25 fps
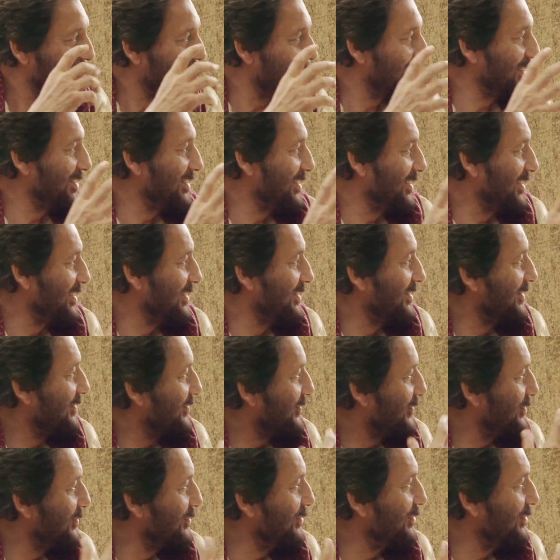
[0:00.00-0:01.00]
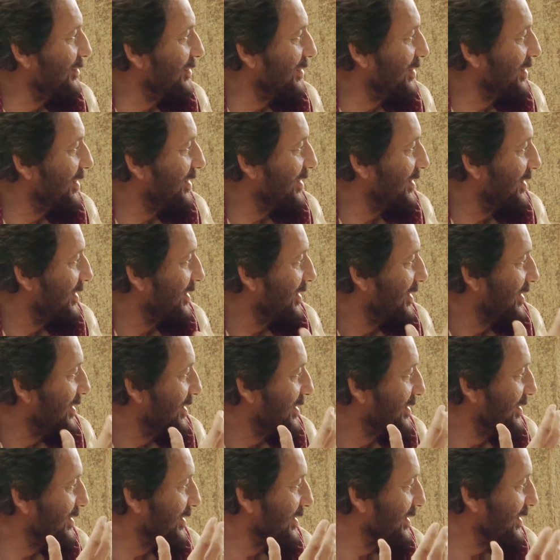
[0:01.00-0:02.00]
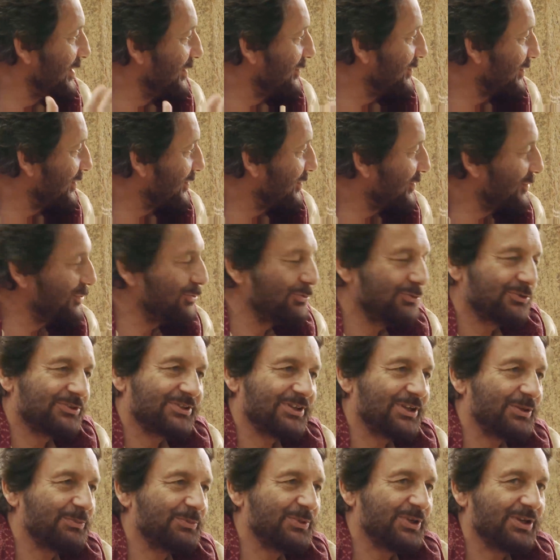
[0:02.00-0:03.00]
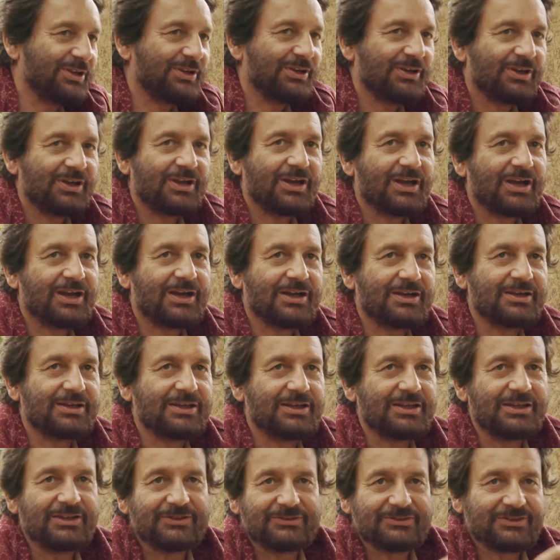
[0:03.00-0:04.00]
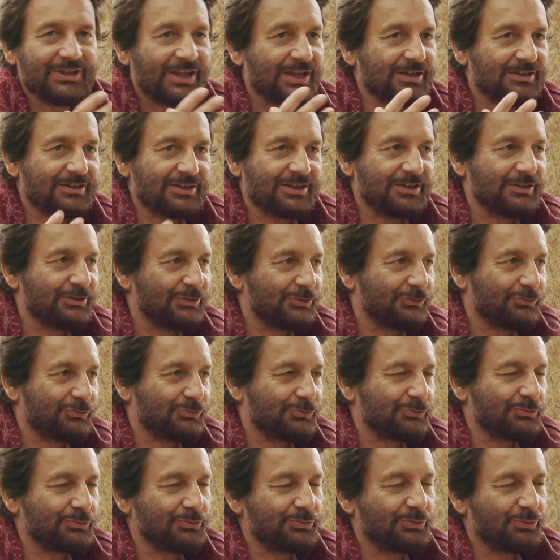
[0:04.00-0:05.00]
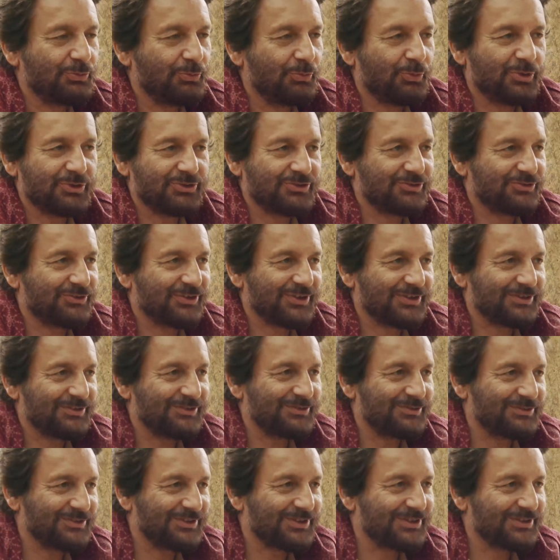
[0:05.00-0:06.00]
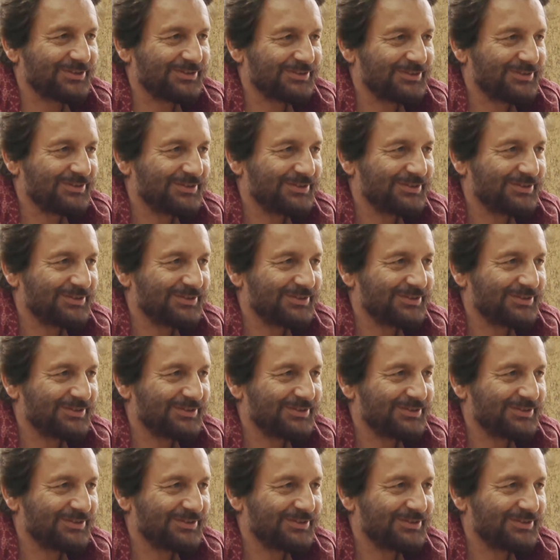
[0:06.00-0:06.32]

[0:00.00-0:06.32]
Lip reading: And in the school, the Isha school, tell me, is that an issue, what you're trying to do here?